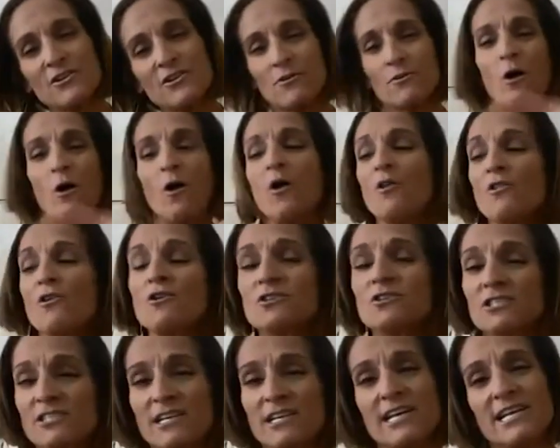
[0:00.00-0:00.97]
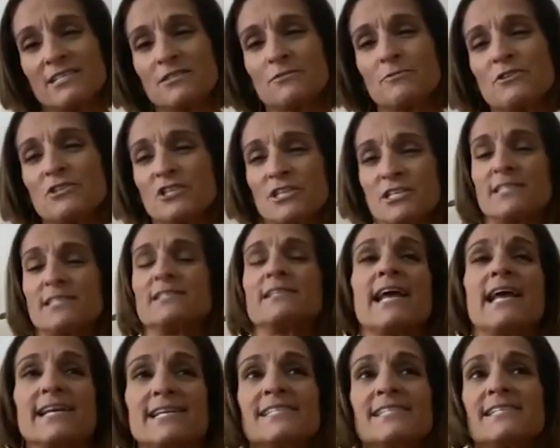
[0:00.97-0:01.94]
You know, all those things were just
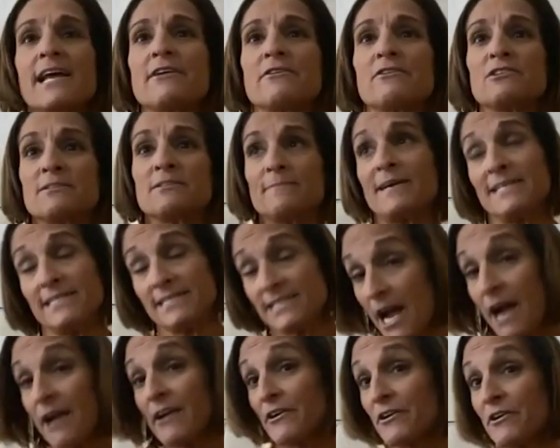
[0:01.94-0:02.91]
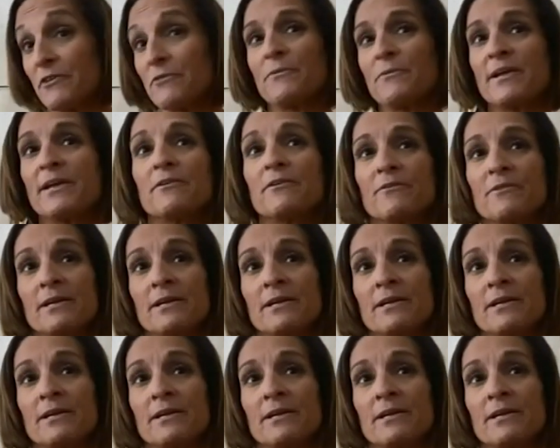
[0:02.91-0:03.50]
naysayers my entire career.